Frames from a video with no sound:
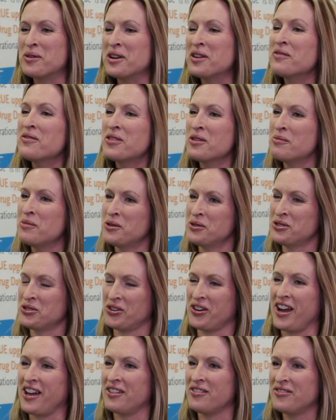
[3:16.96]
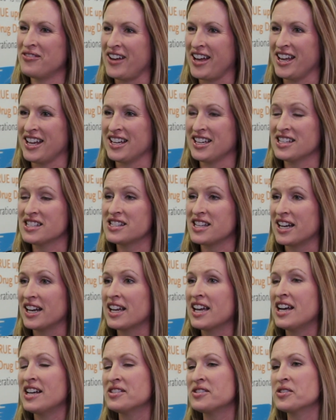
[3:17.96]
one of the most gratifying is that a
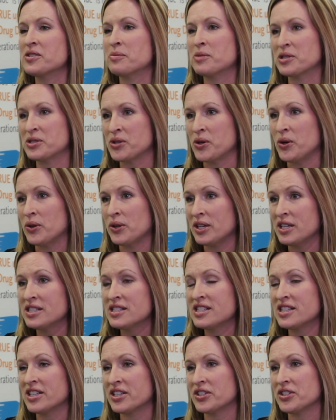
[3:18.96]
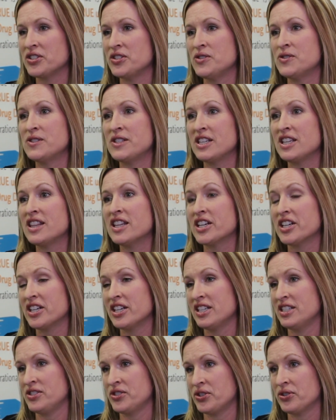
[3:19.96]
customer told us they're using their
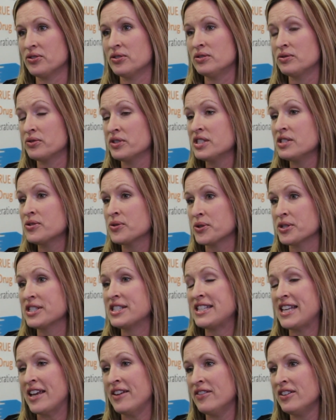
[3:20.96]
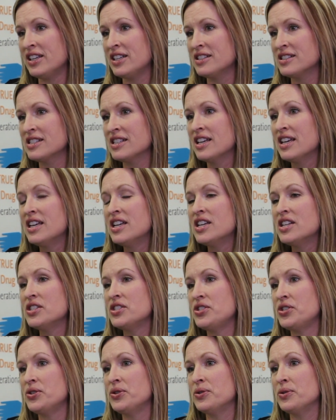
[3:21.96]
internal resource savings
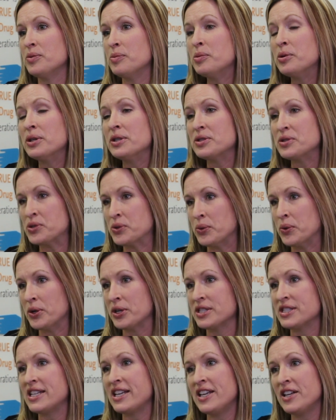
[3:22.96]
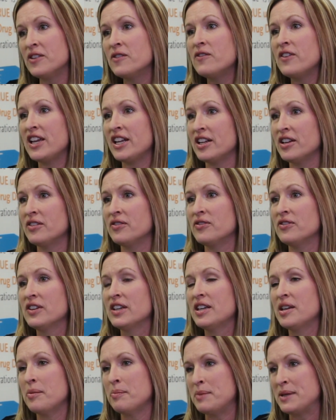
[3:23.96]
to put towards innovative
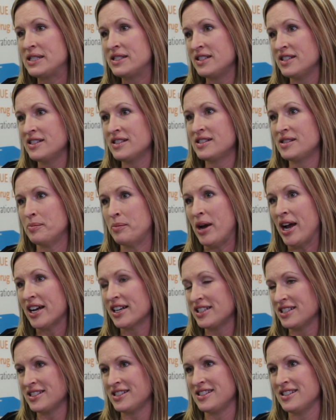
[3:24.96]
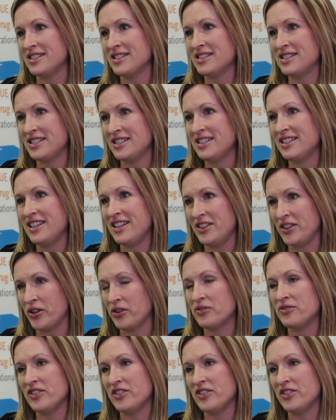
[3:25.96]
business practices in their